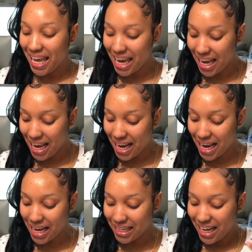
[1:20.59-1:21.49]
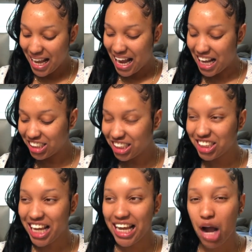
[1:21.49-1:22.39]
And I
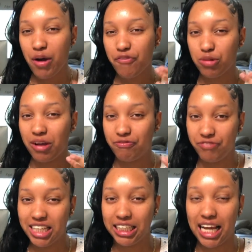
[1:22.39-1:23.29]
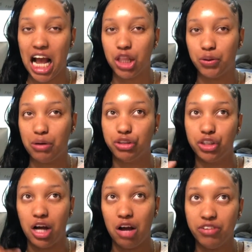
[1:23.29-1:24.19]
just like how it feels on my face, and then after I wash
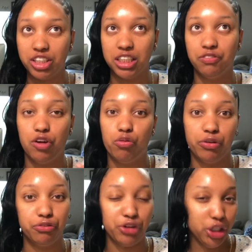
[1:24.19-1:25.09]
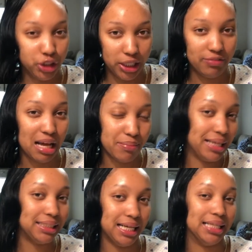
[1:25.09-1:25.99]
it off, it just felt refreshing, if that
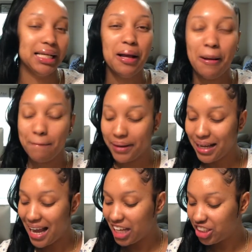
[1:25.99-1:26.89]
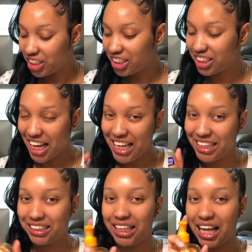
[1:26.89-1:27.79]
makes sense. But I just like
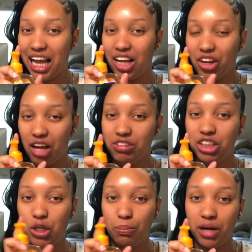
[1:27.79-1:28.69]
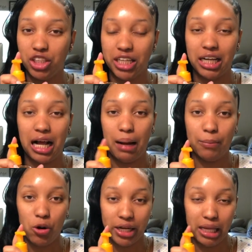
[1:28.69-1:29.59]
this. Like, I love this so much, and I'm
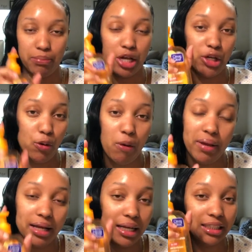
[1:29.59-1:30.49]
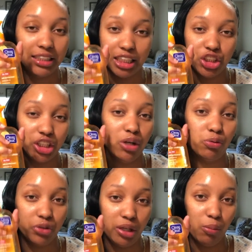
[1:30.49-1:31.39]
going to give me a new one because this shit
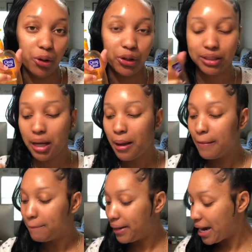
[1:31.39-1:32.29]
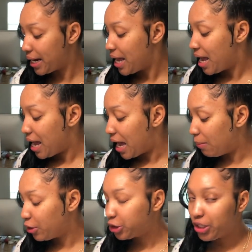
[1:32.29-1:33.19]
really works. But I'm
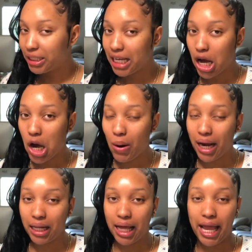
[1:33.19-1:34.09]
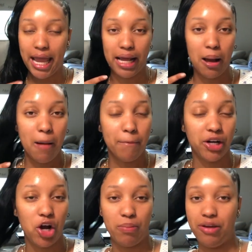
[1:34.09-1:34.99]
going to show you guys how I like put
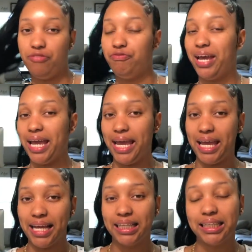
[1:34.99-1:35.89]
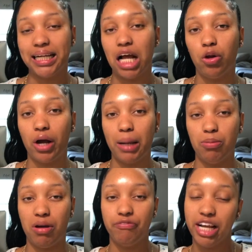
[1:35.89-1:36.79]
it on my face and how long I keep it
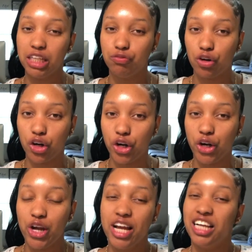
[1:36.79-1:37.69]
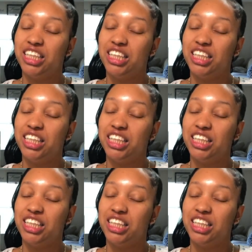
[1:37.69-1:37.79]
on my face for.